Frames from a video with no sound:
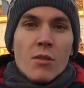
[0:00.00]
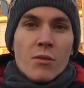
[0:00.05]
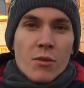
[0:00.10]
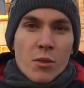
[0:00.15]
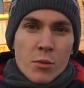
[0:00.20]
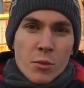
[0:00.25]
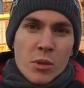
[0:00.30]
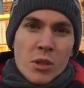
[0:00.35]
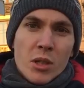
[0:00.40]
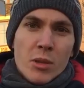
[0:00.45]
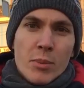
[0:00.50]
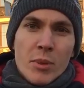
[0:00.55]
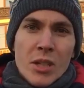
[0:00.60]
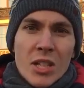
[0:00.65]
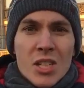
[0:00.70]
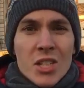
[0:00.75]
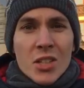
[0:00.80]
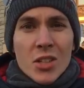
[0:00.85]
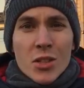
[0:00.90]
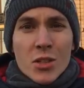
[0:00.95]
For me the
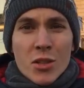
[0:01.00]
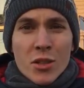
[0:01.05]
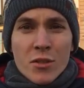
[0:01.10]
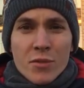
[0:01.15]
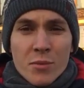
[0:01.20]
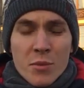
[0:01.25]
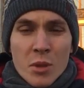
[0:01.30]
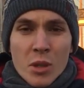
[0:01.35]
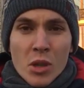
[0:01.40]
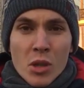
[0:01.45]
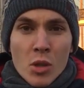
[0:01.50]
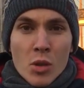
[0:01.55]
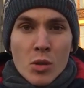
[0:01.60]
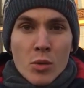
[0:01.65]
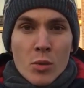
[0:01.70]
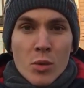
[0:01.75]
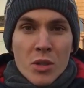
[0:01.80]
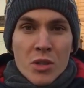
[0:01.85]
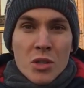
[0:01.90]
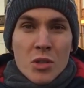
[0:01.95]
biggest achievement though
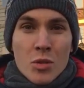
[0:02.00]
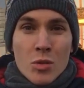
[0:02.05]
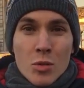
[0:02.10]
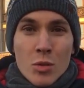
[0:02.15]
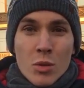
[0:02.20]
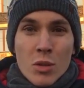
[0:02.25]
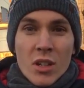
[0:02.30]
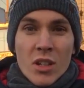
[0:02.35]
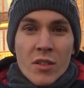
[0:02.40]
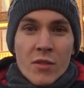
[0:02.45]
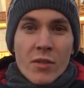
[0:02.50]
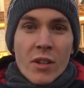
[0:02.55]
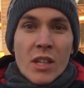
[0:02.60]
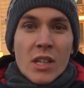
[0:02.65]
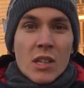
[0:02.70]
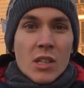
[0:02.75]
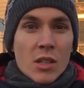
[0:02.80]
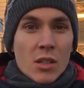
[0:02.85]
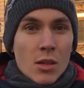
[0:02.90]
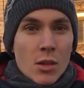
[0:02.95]
was to
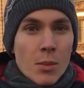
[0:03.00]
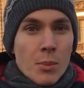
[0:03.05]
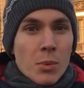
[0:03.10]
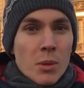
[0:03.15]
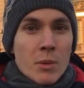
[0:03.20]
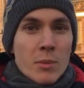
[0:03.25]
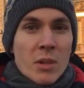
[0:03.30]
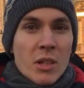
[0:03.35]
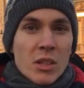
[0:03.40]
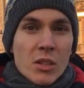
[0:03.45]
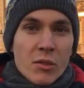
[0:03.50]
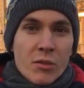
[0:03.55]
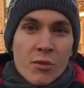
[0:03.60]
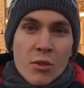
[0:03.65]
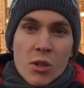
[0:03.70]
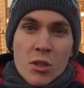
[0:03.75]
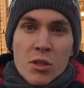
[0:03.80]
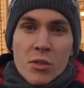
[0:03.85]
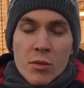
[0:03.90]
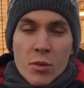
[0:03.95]
invent and implement the
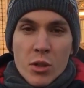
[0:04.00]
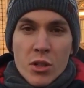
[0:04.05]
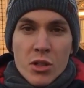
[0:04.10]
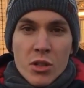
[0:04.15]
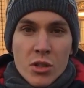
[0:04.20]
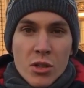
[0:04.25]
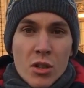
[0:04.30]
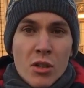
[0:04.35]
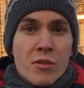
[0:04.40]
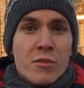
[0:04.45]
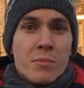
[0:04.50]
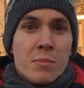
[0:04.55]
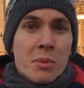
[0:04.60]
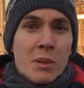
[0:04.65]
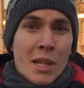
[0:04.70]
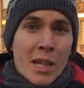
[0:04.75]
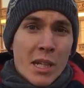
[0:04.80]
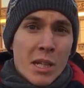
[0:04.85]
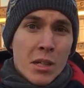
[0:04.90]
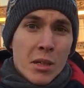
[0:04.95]
first version of
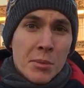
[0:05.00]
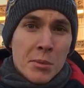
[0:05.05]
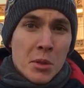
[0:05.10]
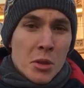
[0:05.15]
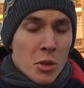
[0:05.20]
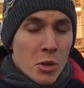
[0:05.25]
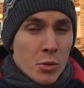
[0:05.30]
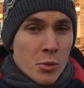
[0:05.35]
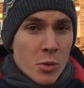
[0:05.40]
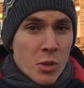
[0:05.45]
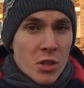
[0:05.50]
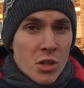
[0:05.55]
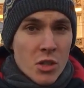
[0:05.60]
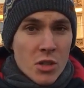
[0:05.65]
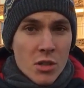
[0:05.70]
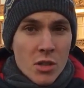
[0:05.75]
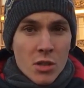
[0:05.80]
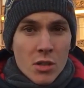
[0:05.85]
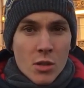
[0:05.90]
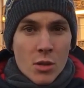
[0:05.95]
planning mode, which is
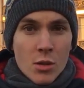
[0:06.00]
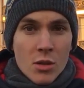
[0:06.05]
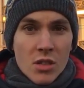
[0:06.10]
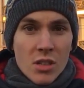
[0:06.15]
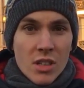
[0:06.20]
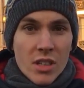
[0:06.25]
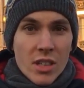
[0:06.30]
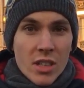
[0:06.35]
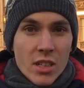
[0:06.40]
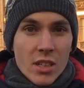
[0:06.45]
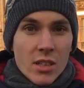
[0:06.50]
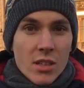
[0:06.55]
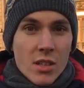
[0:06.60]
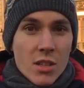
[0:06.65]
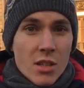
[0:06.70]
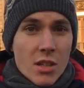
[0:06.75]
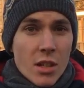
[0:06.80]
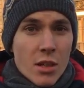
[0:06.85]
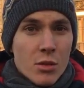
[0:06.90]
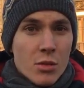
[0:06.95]
not only the
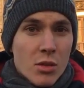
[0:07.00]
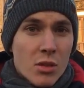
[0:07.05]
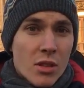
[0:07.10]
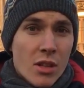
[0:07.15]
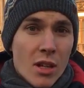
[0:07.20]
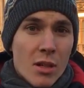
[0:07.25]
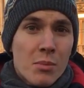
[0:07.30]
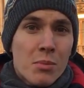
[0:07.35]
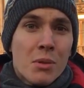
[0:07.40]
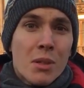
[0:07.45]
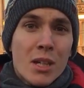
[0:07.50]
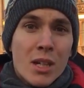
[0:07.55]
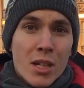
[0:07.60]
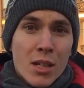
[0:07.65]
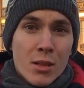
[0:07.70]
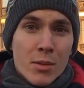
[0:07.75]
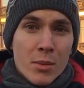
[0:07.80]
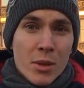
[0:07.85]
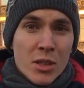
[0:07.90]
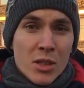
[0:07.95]
central gameplay
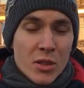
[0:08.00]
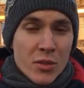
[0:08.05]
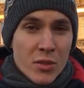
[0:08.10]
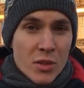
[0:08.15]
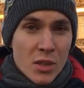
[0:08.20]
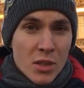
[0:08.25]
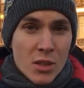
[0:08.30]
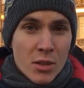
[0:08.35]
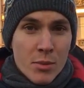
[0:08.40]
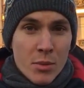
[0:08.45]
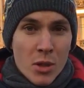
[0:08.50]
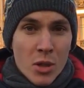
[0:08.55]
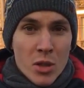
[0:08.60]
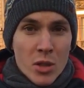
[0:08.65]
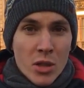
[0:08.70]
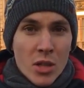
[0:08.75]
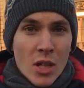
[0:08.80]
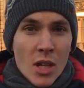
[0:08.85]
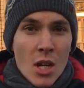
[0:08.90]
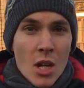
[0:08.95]
element of Citybound,